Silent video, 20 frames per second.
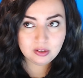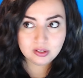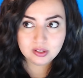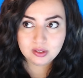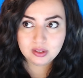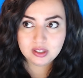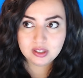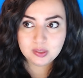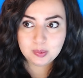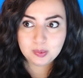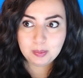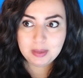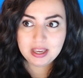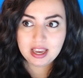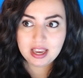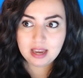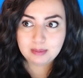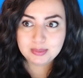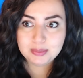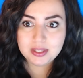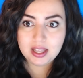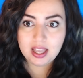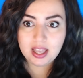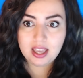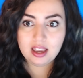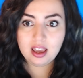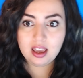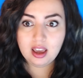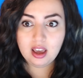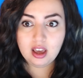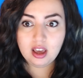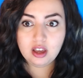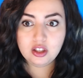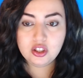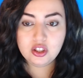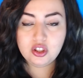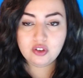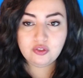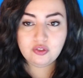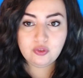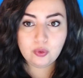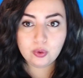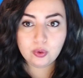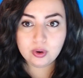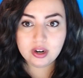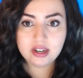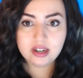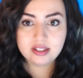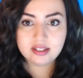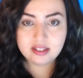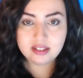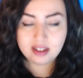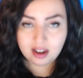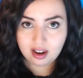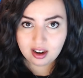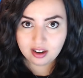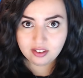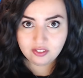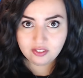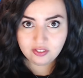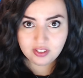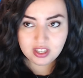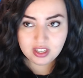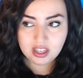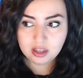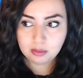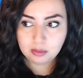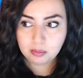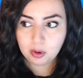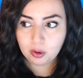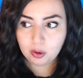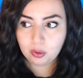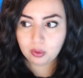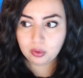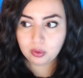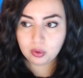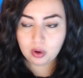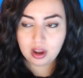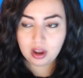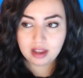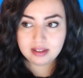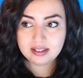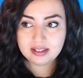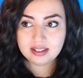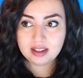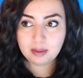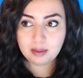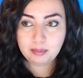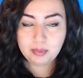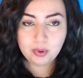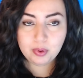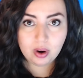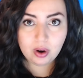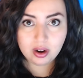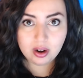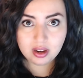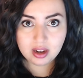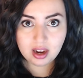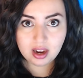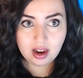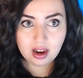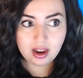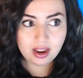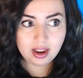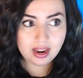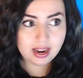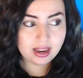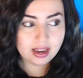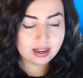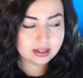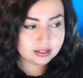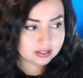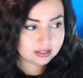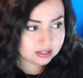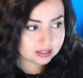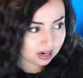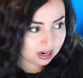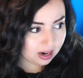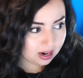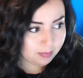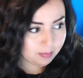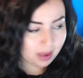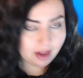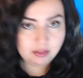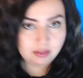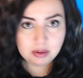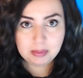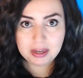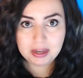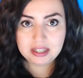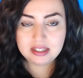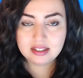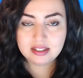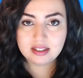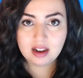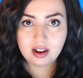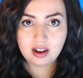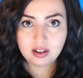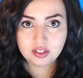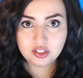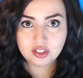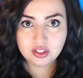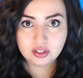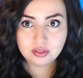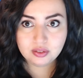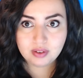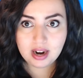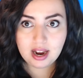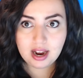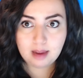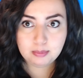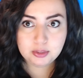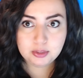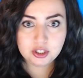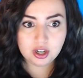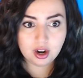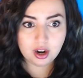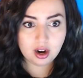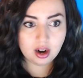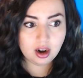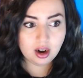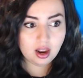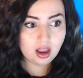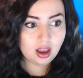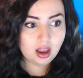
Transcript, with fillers: So this would be games like The Forest on vegan mode, and Subnautica, and Everybody's Gone to the Rapture,